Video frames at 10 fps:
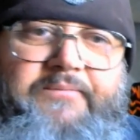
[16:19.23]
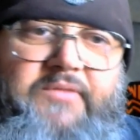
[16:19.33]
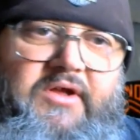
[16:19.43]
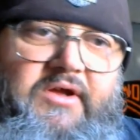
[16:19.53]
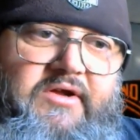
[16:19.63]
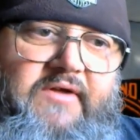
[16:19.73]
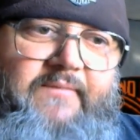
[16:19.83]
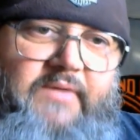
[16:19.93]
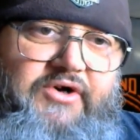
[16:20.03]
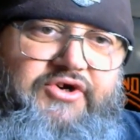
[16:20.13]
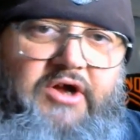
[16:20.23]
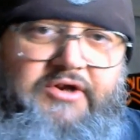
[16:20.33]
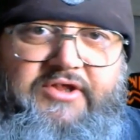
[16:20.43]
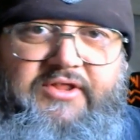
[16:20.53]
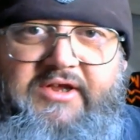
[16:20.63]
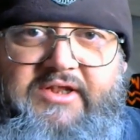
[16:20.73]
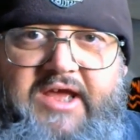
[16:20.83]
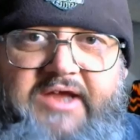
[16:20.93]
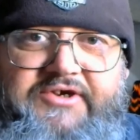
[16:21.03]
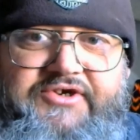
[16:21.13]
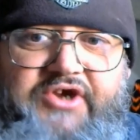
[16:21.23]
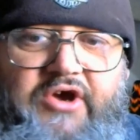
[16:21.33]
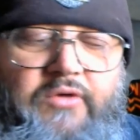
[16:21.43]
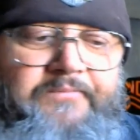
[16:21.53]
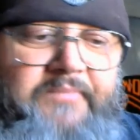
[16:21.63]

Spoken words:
that converge onto the Atlanta show.